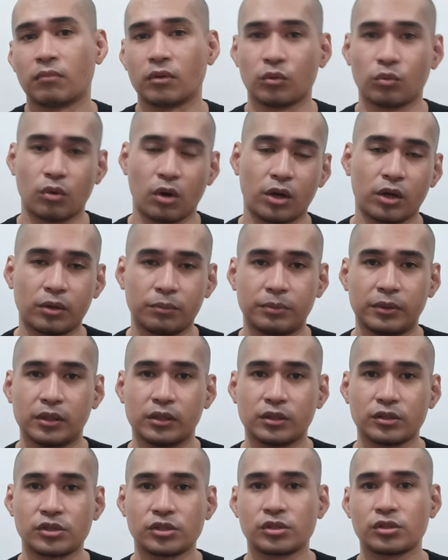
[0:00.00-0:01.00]
my water
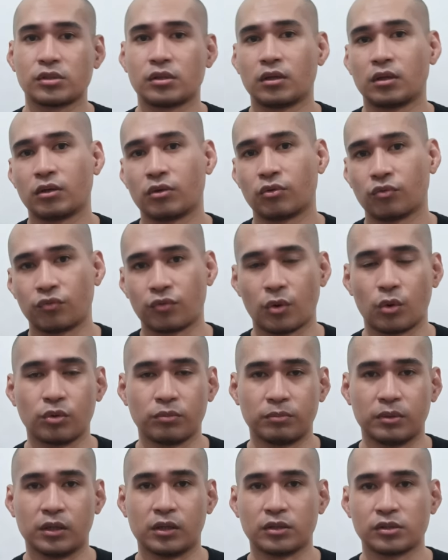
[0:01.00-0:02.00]
bills,
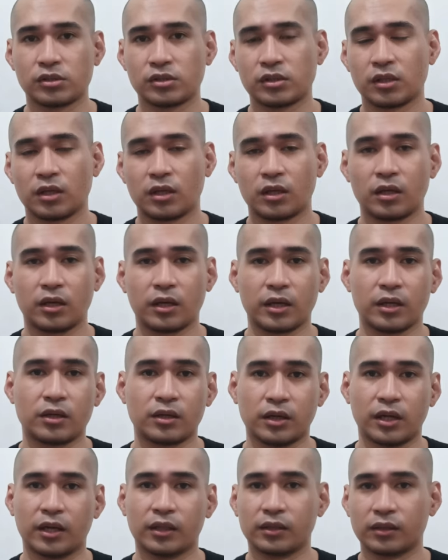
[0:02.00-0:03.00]
phone bills,
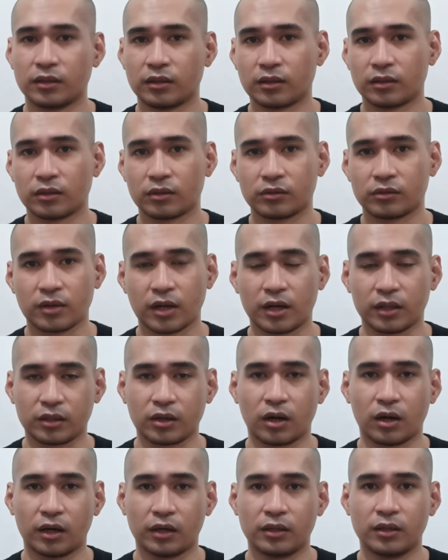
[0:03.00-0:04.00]
internet,
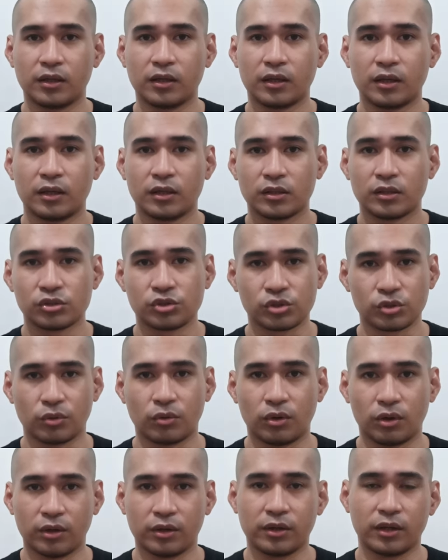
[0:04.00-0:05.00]
credit card,
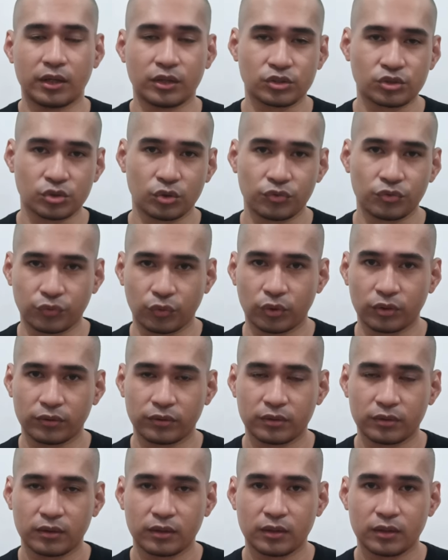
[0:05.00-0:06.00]
so on and so
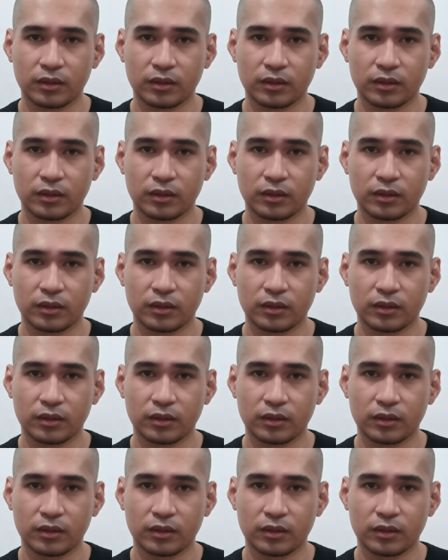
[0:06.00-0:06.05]
forth.